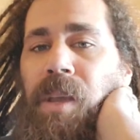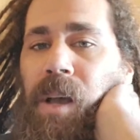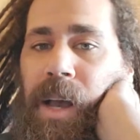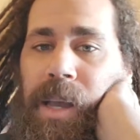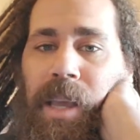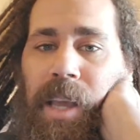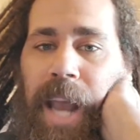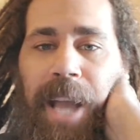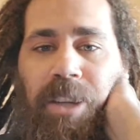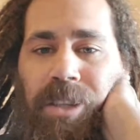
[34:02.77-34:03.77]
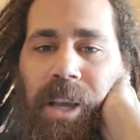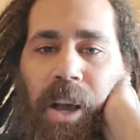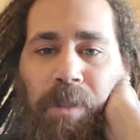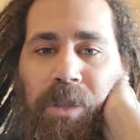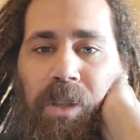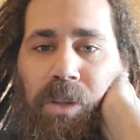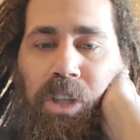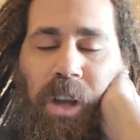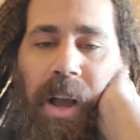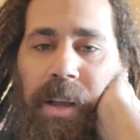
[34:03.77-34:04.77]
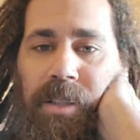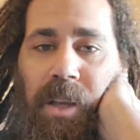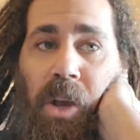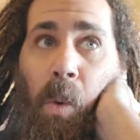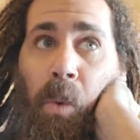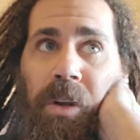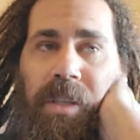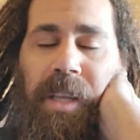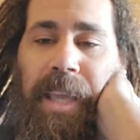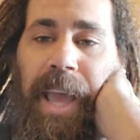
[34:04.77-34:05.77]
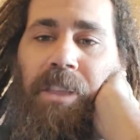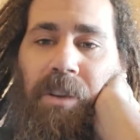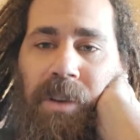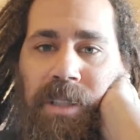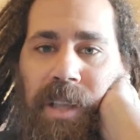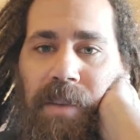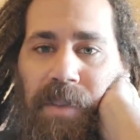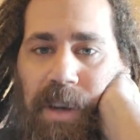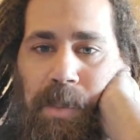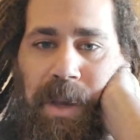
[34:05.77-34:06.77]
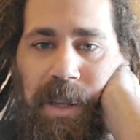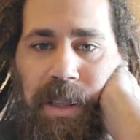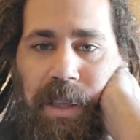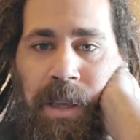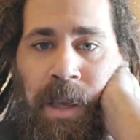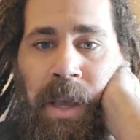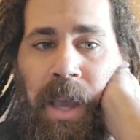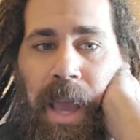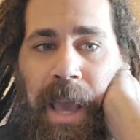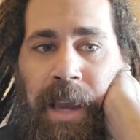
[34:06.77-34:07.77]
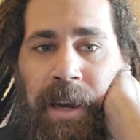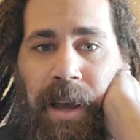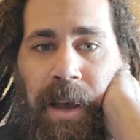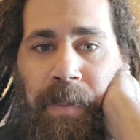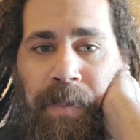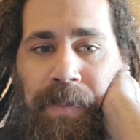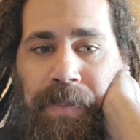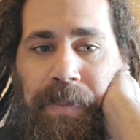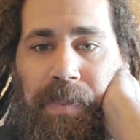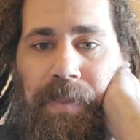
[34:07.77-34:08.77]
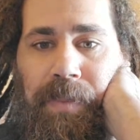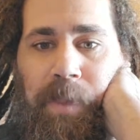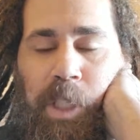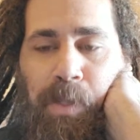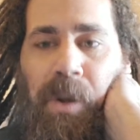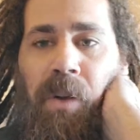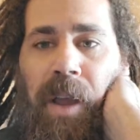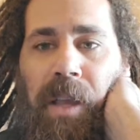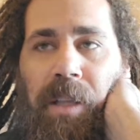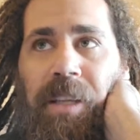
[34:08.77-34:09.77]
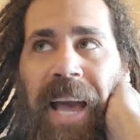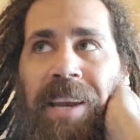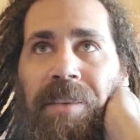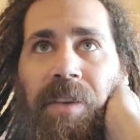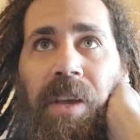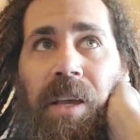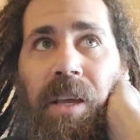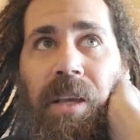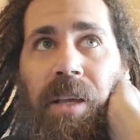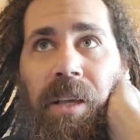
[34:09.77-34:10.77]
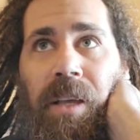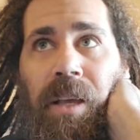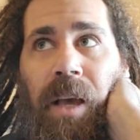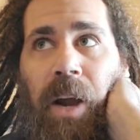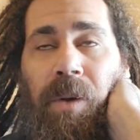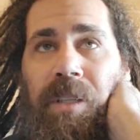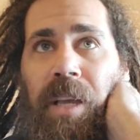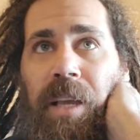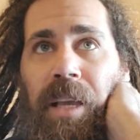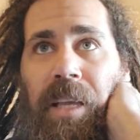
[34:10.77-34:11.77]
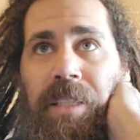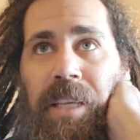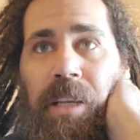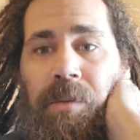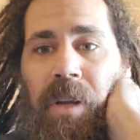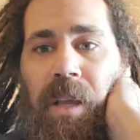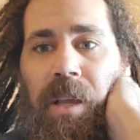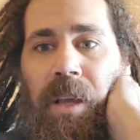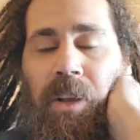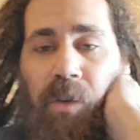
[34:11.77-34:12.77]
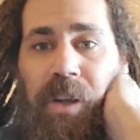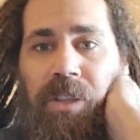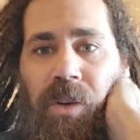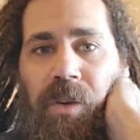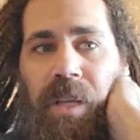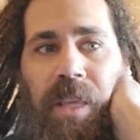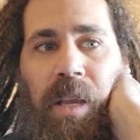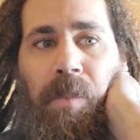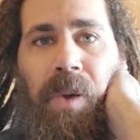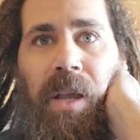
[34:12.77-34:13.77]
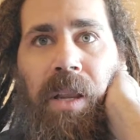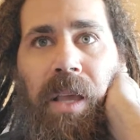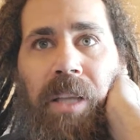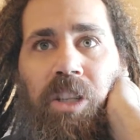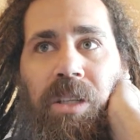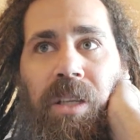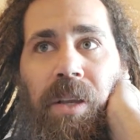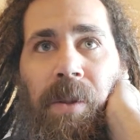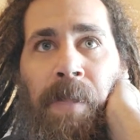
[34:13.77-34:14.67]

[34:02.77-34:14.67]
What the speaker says: it actually helps those shocks work together instead of independently. And the spring rate is kind of, I don't want to say it's increased or anything, but it just,